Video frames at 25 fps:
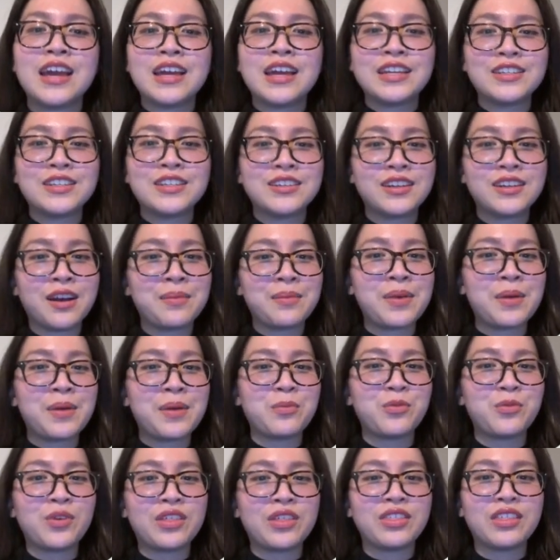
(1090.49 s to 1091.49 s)
to come up
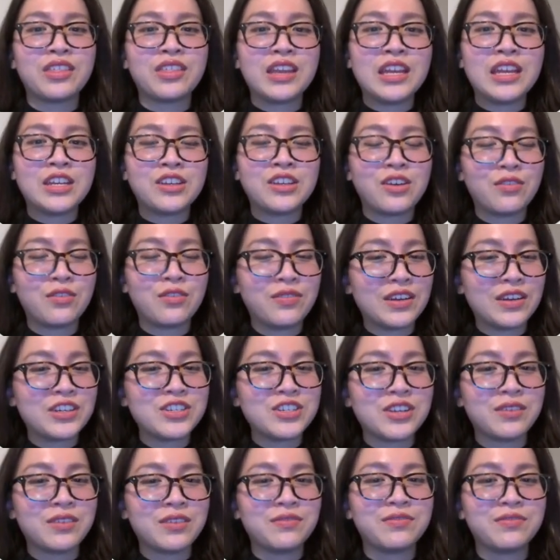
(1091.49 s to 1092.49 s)
with
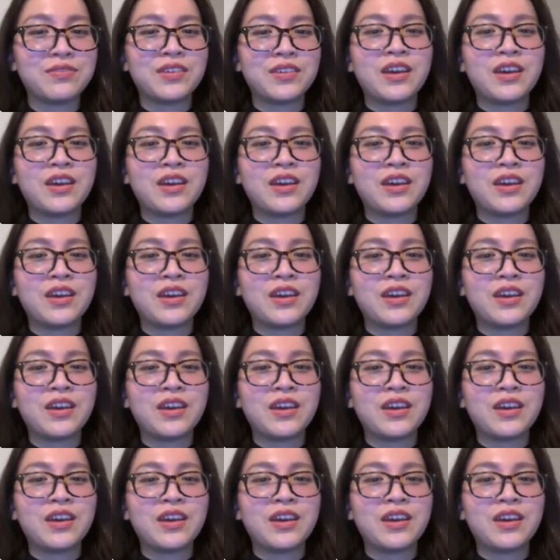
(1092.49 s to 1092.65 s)
innovative